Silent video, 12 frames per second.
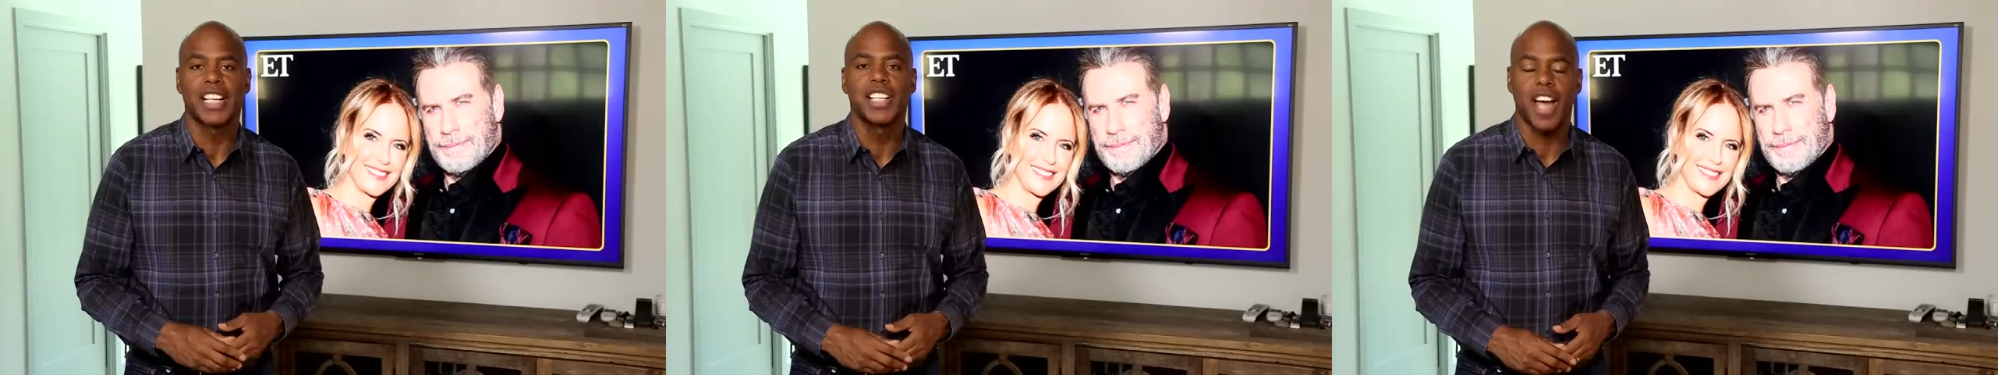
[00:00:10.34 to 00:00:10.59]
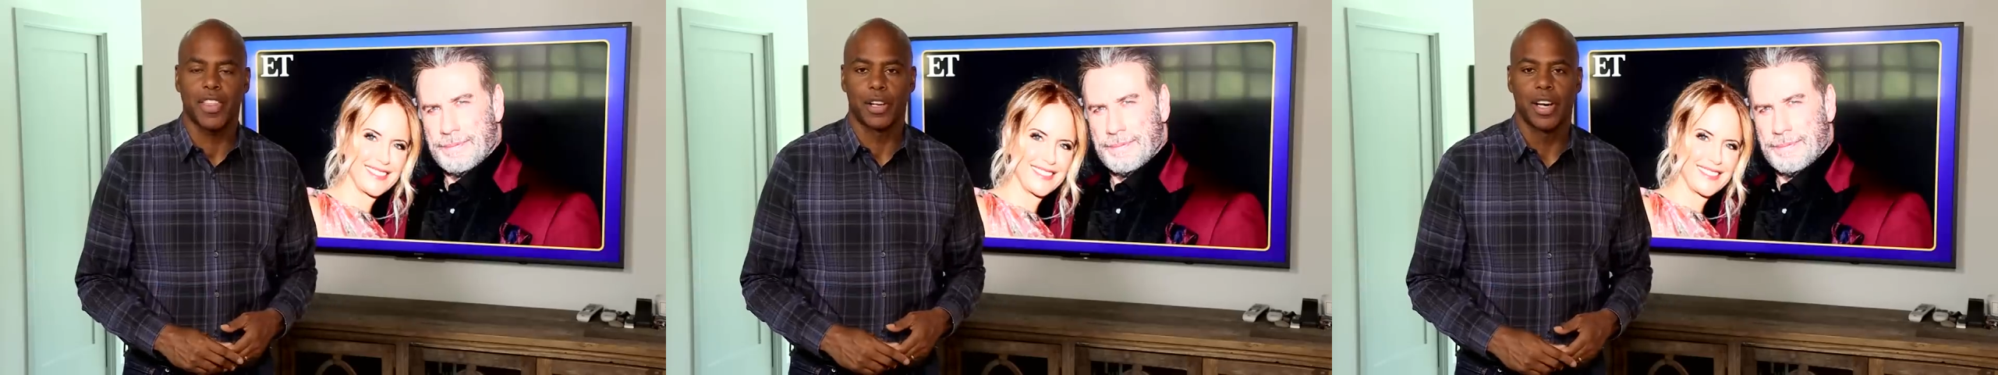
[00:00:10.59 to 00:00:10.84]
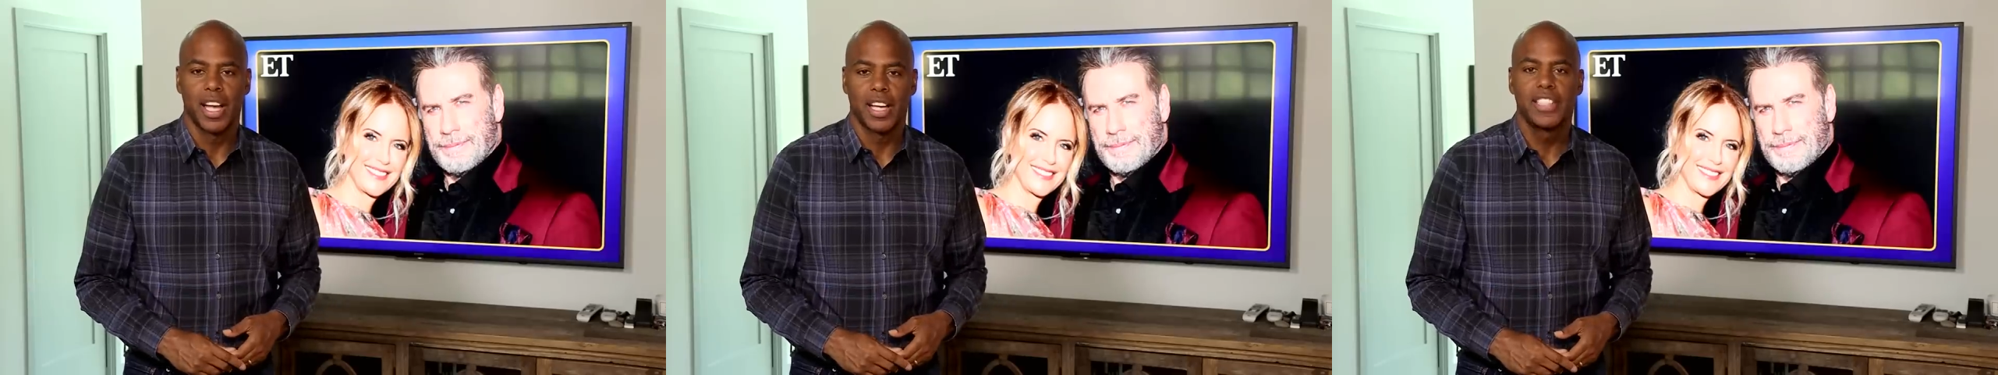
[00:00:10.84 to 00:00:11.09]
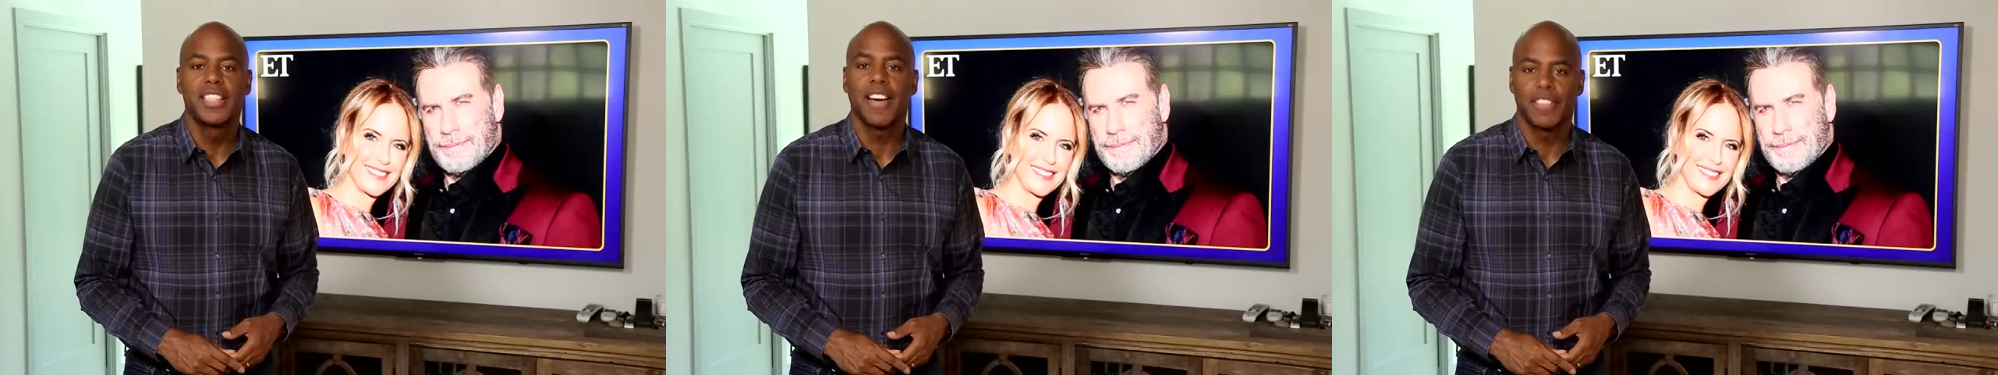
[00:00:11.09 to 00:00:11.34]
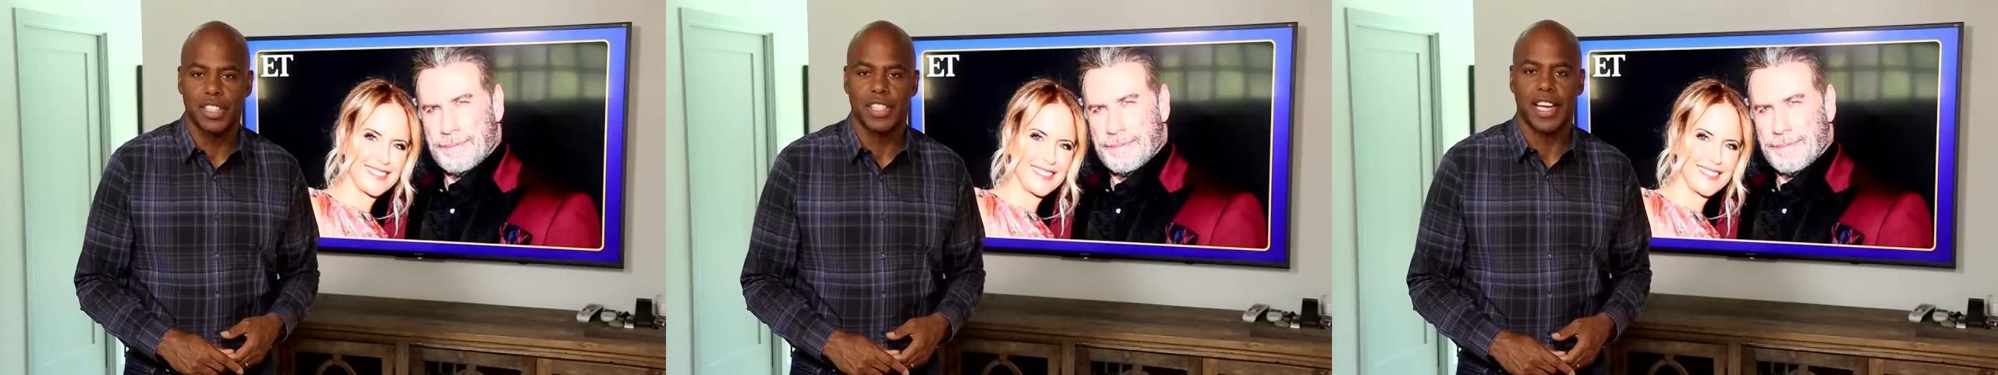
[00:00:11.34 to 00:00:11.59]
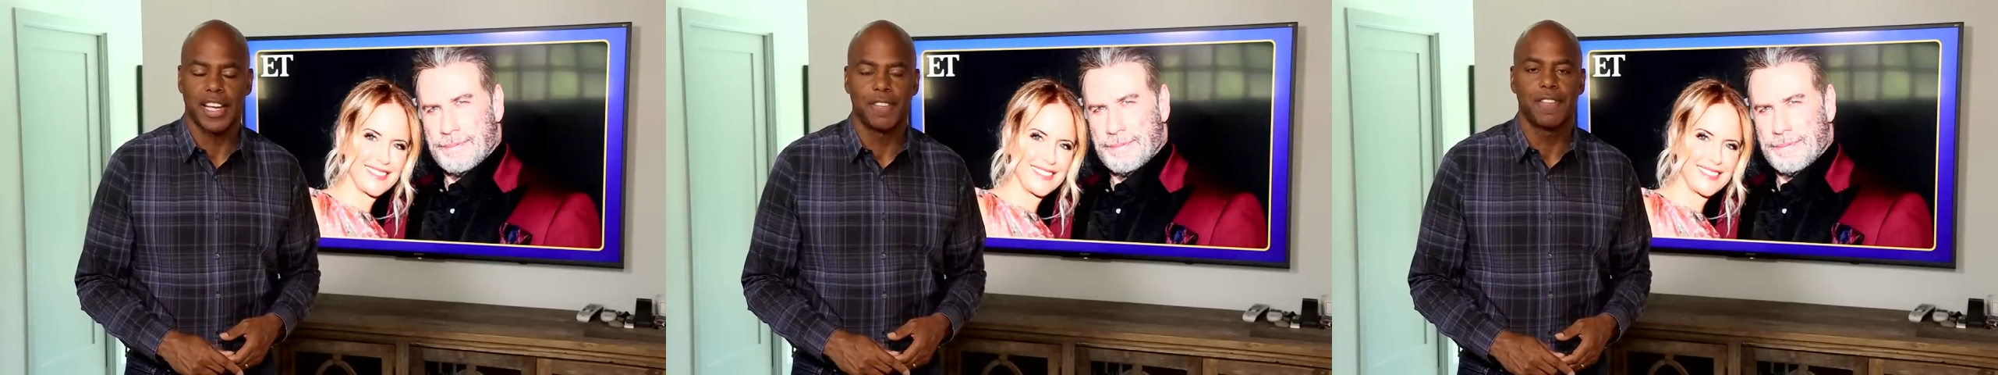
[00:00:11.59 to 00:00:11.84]
Speaker 1: yet another
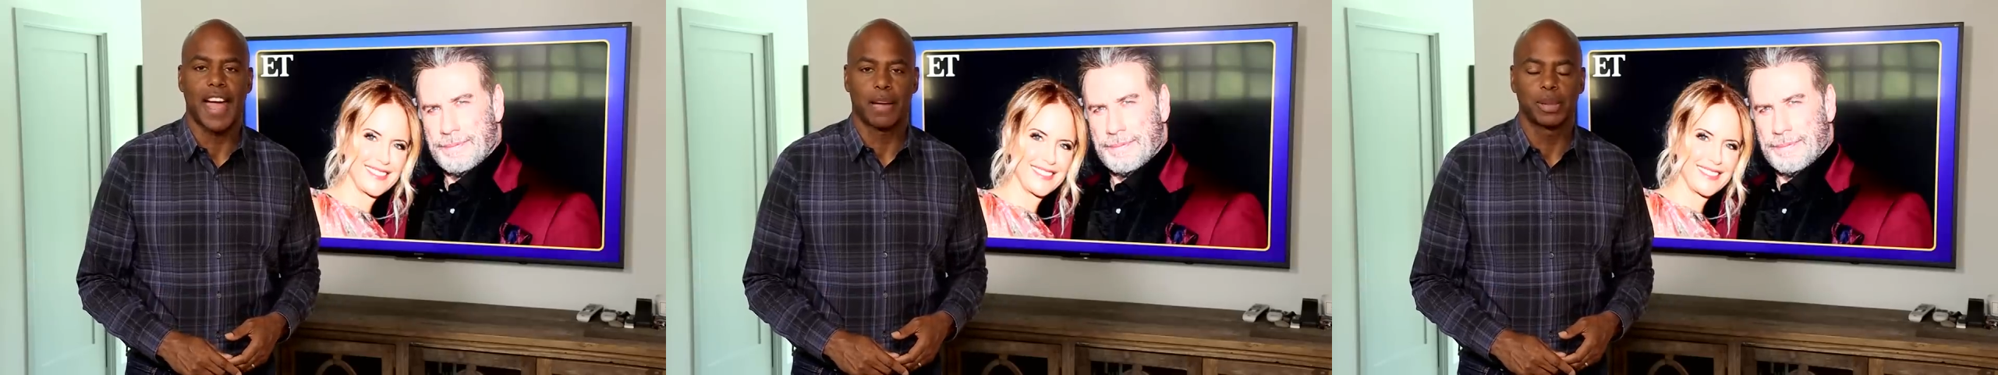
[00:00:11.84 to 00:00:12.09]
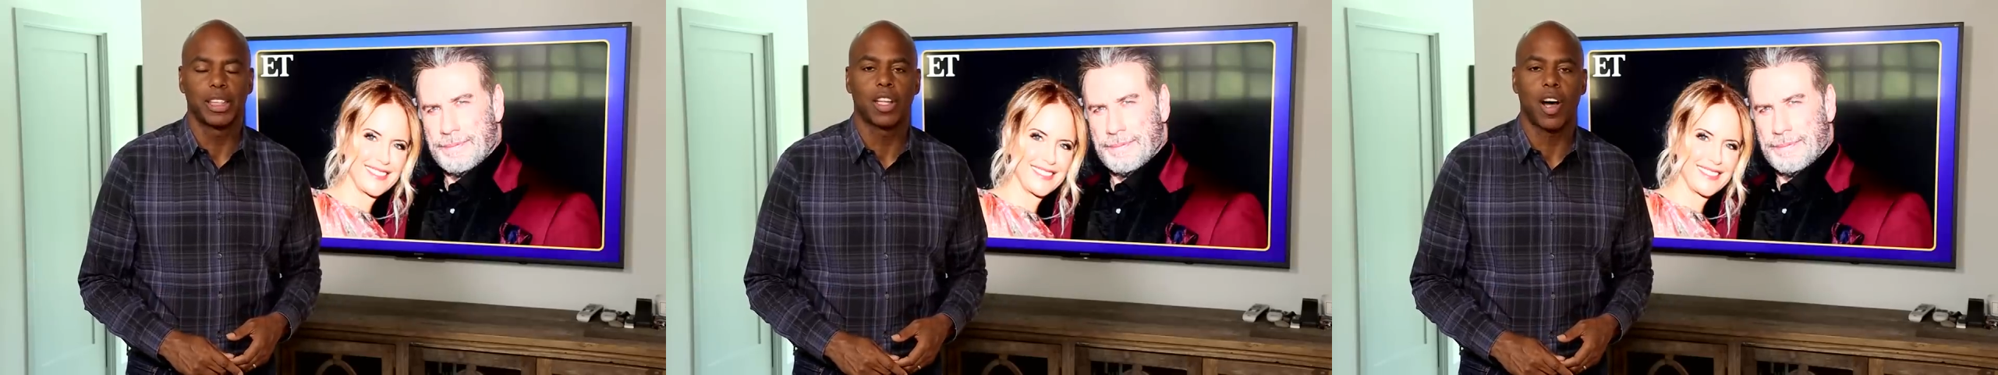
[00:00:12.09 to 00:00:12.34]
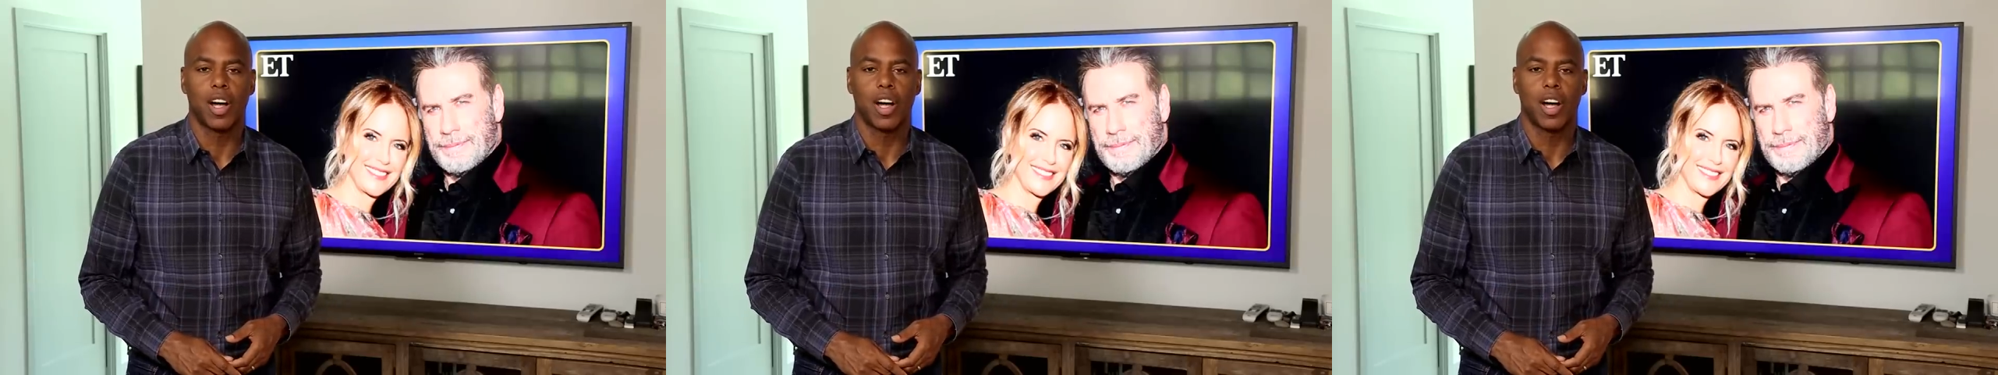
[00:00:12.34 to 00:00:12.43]
devastating family